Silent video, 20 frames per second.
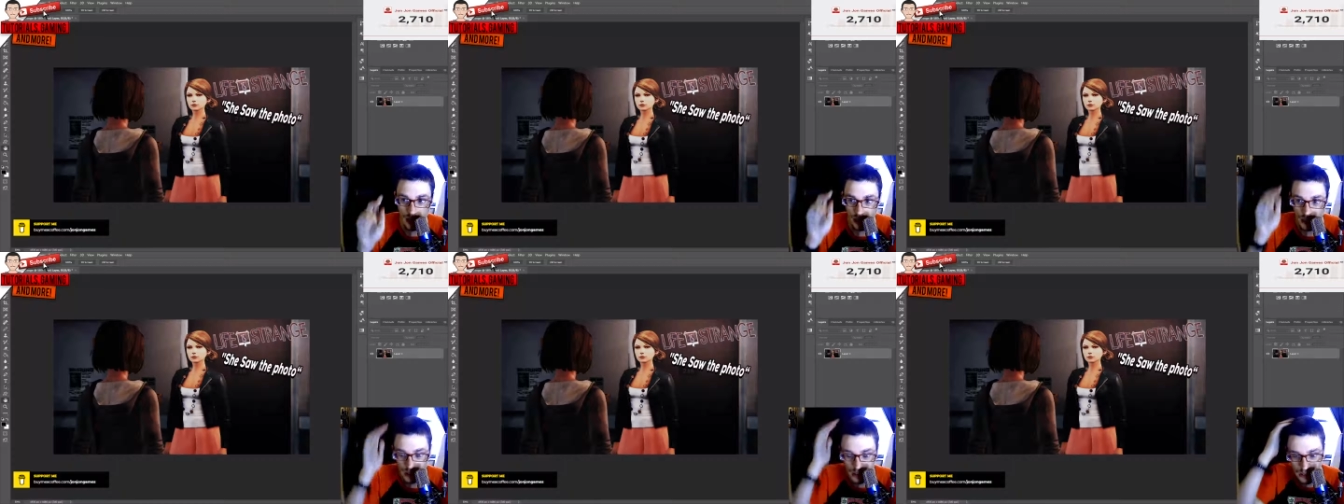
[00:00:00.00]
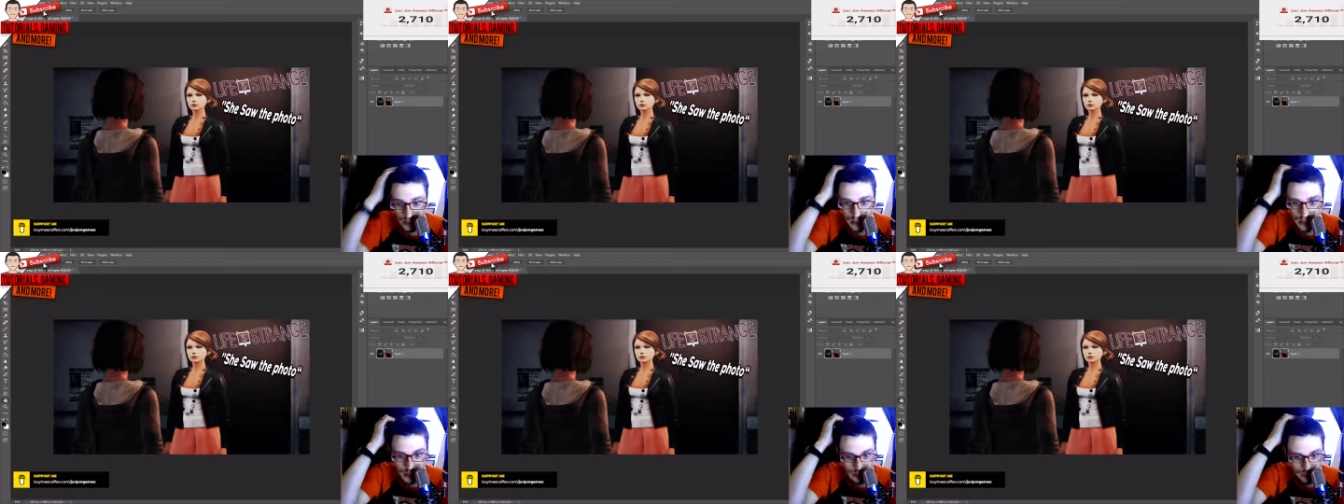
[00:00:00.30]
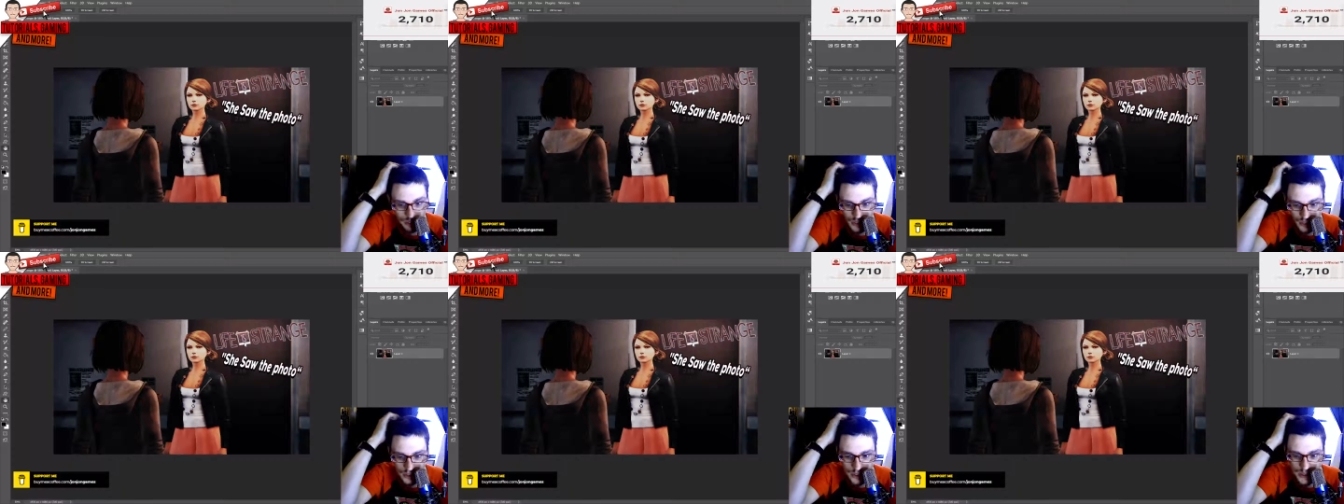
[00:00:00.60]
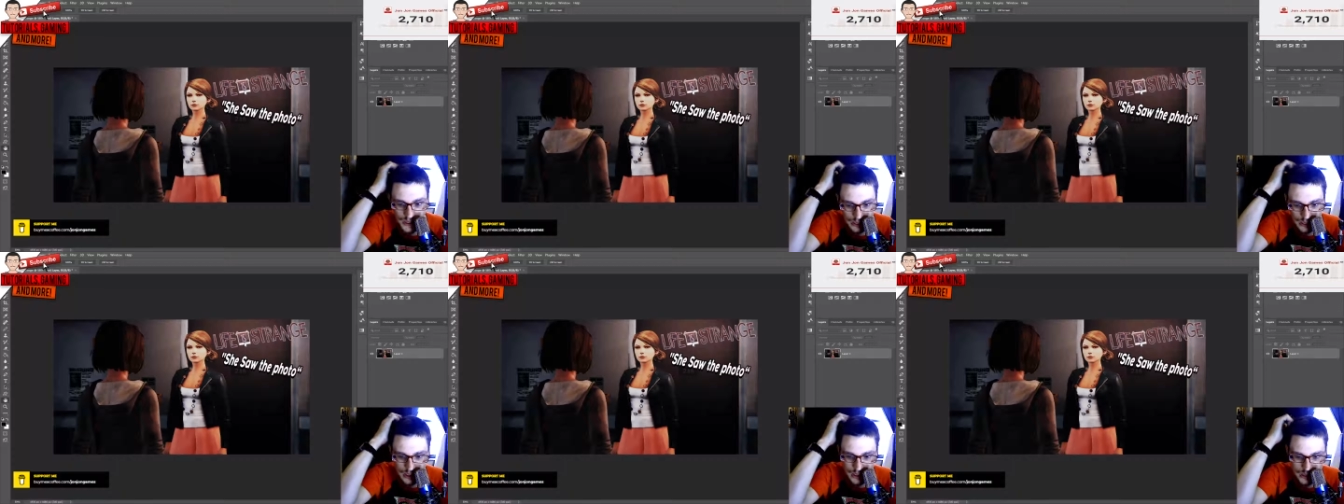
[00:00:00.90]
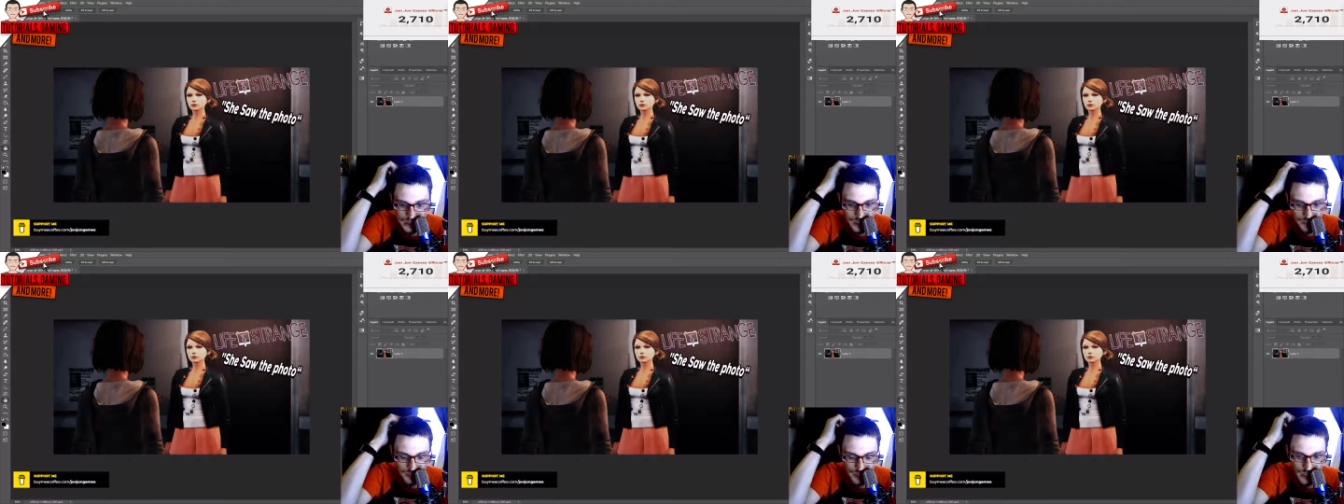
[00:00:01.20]
like if you're using
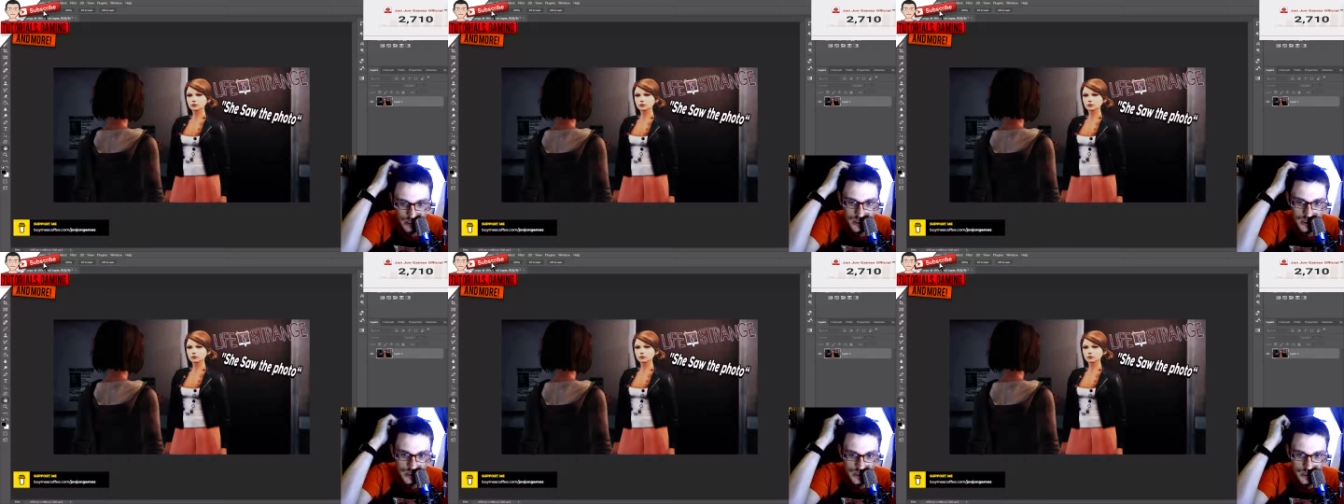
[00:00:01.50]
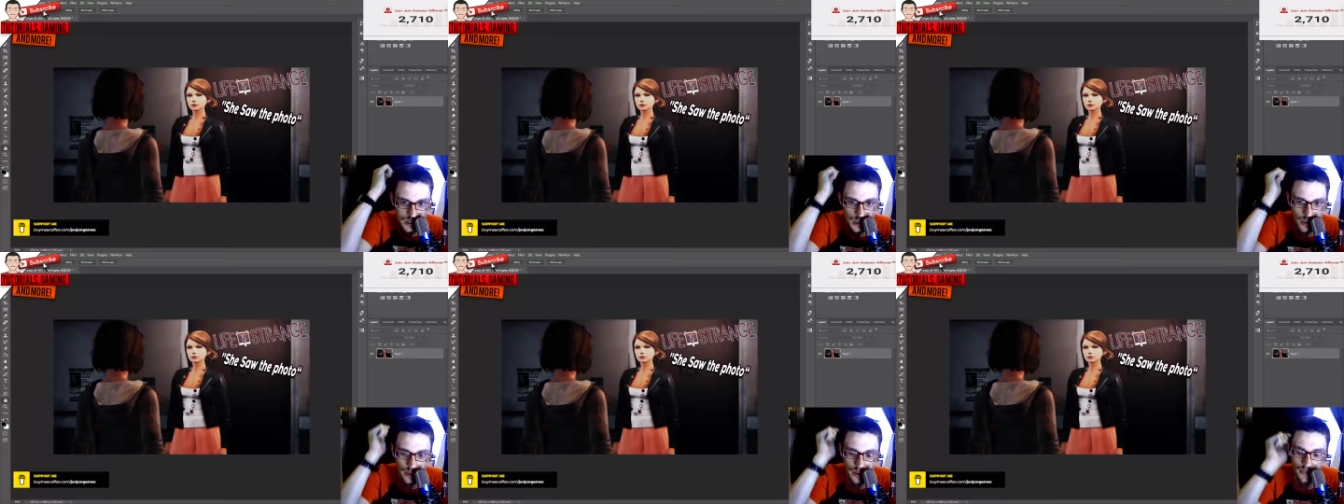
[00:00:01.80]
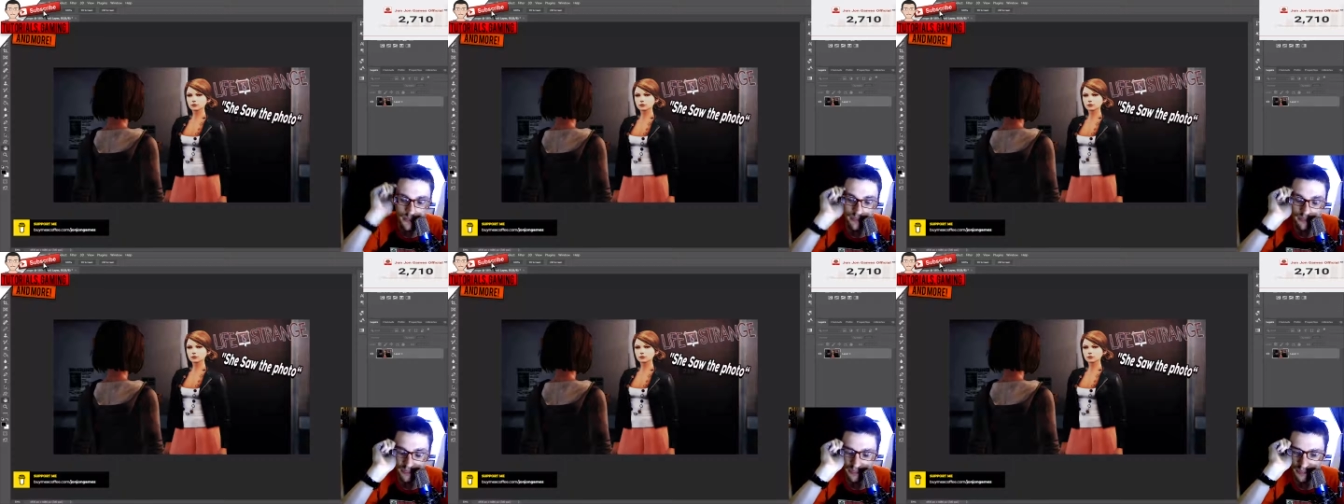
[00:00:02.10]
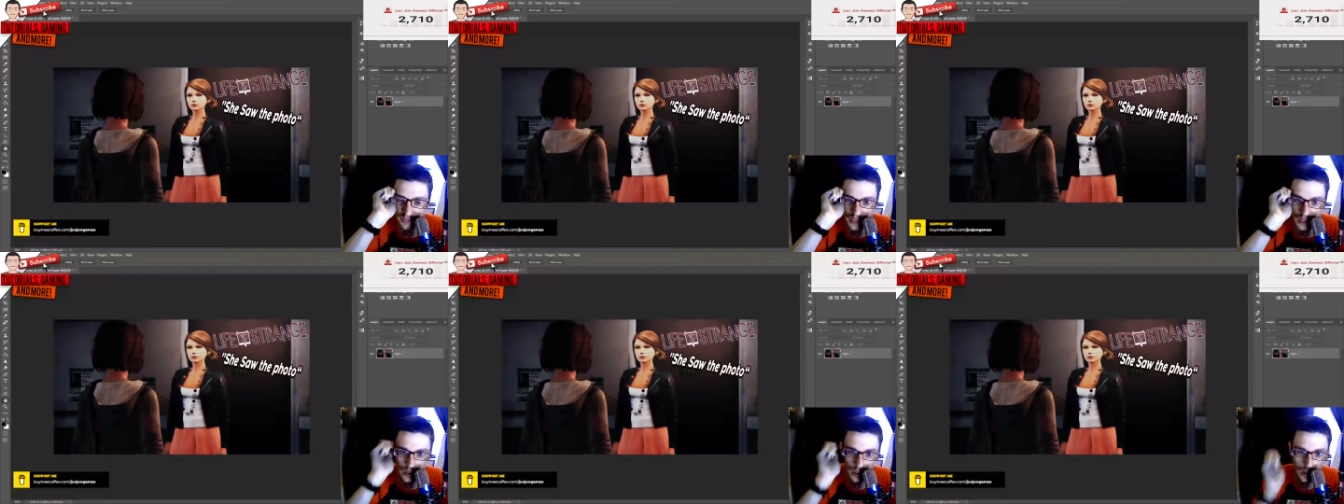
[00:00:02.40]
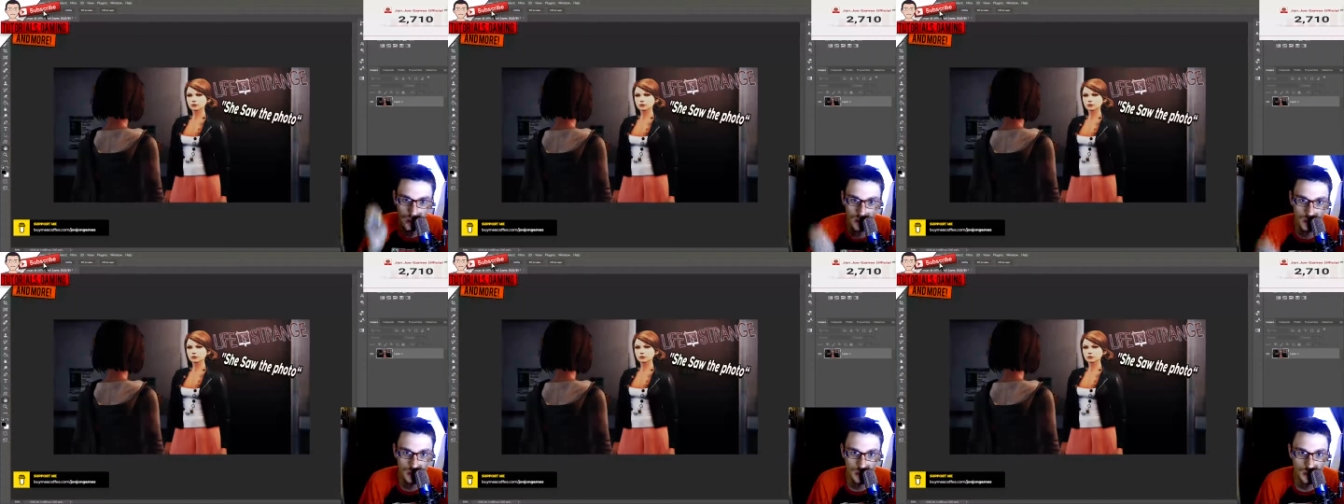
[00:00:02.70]
somebody else's um color
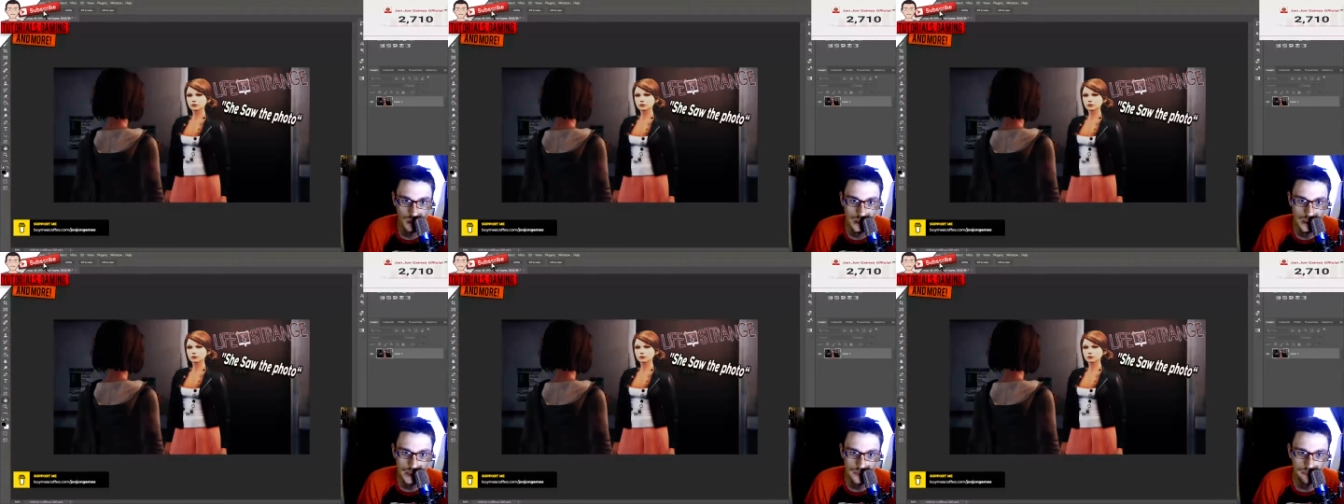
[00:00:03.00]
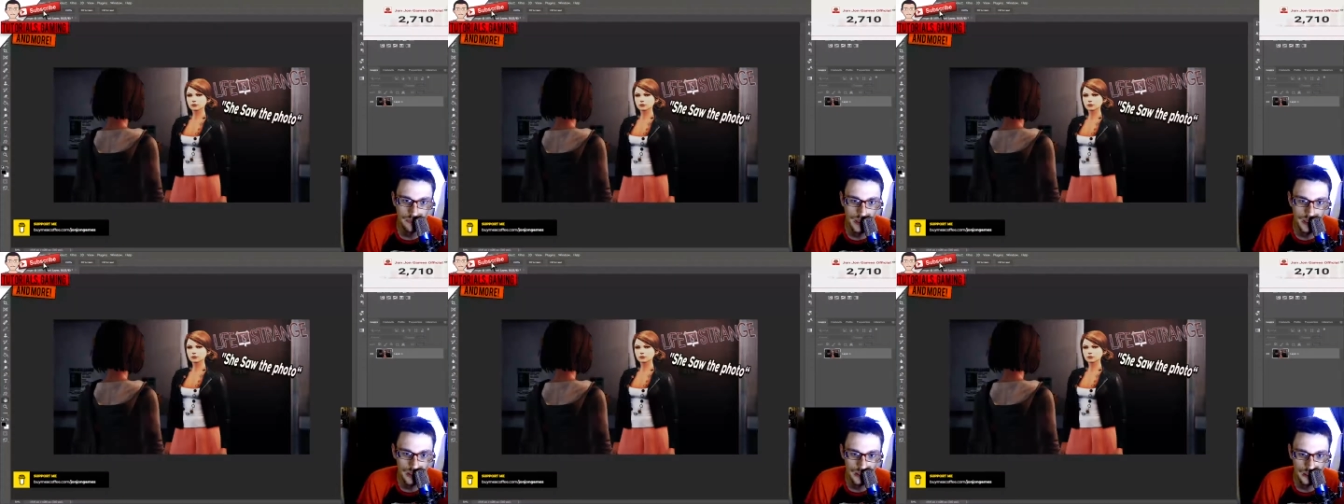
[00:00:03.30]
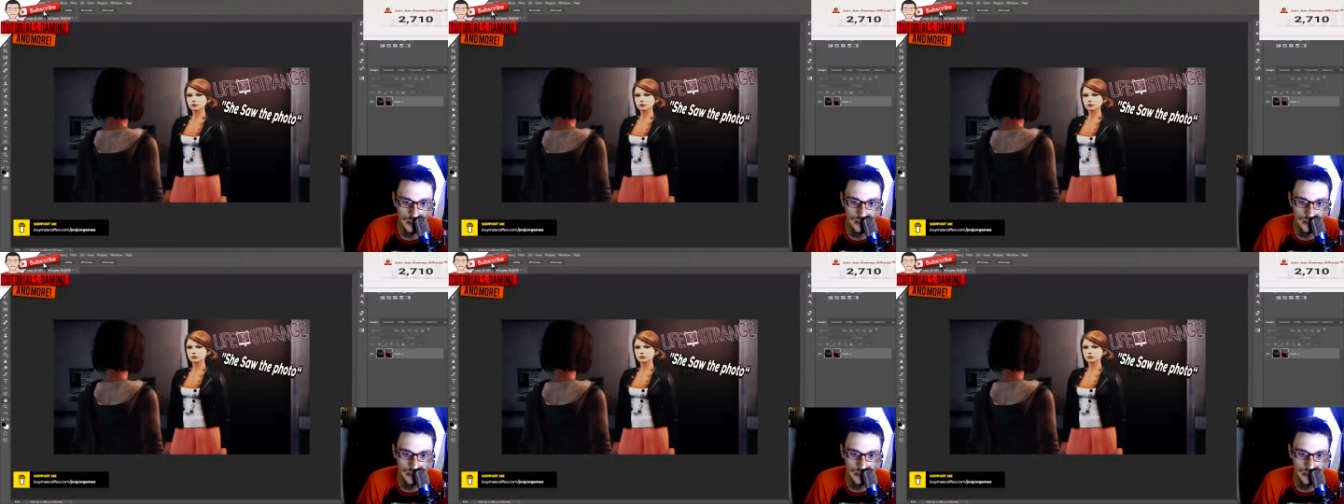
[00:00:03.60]
correction pack,